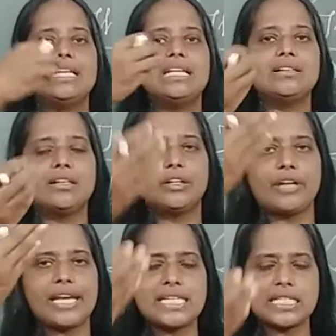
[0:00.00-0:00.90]

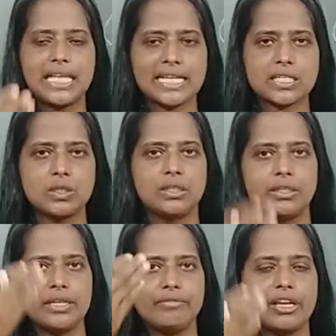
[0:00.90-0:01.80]
write that
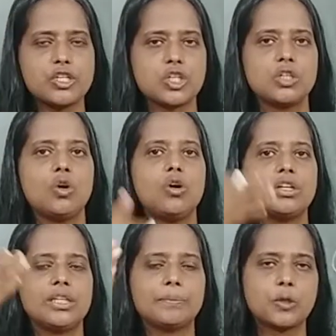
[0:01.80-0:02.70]
invention
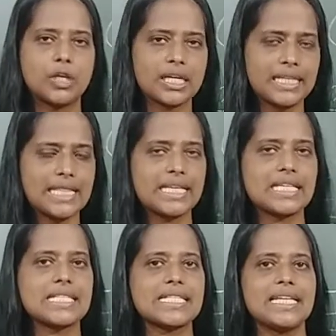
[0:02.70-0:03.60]
on the product that they
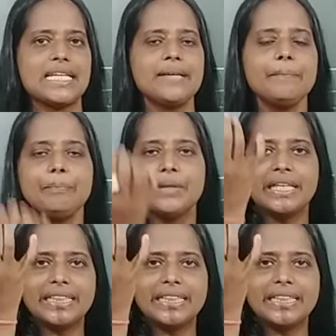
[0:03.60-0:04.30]
are selling.